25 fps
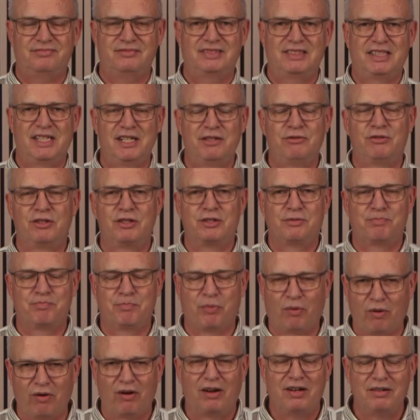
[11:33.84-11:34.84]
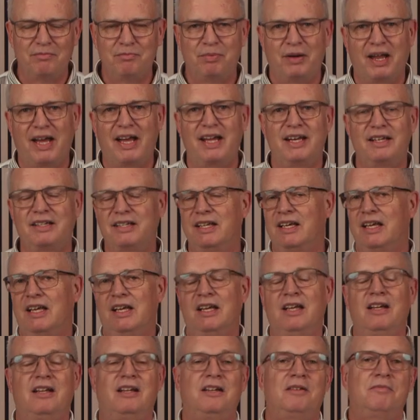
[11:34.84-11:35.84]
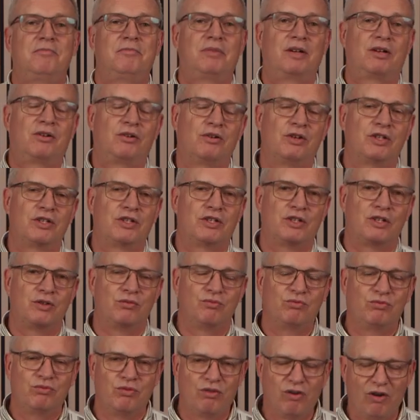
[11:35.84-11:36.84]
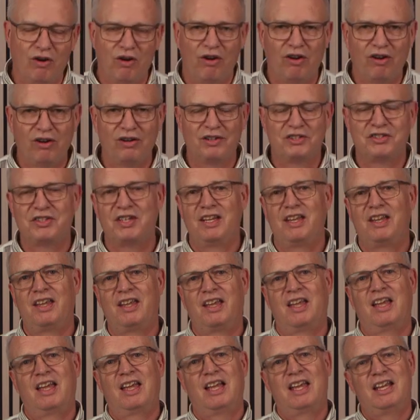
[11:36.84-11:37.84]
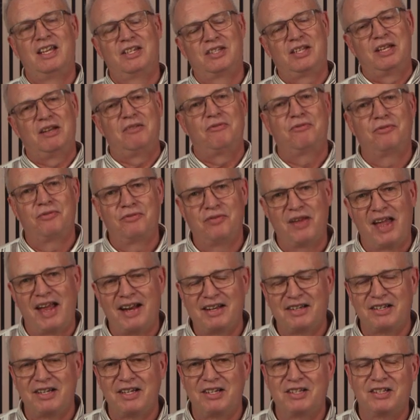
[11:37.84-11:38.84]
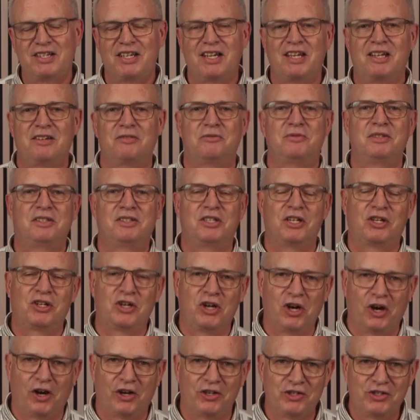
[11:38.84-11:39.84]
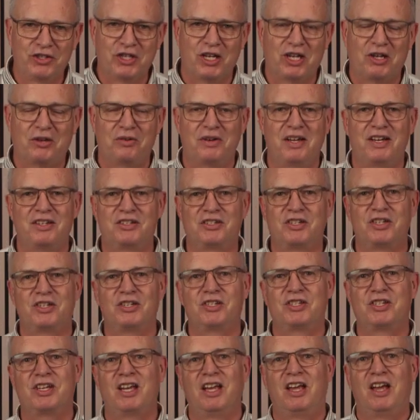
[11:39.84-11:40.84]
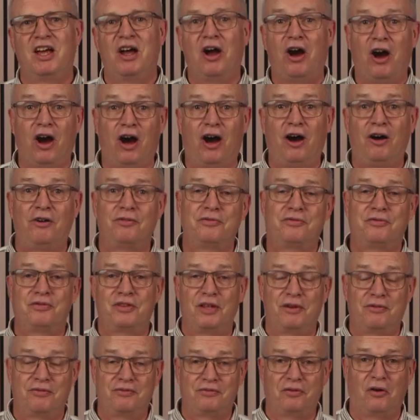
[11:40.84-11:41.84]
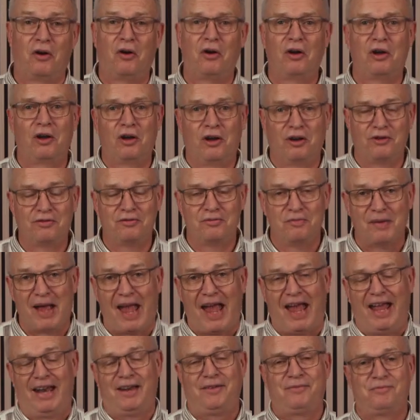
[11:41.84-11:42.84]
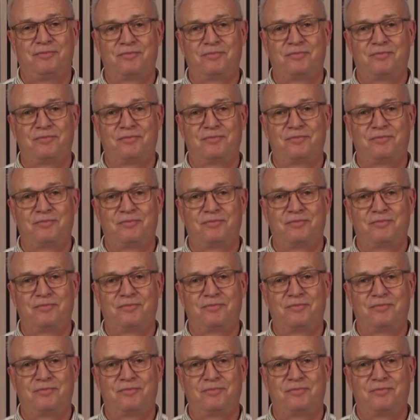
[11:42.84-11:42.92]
He was born blind because the world is infected with the consequences of the fall of man.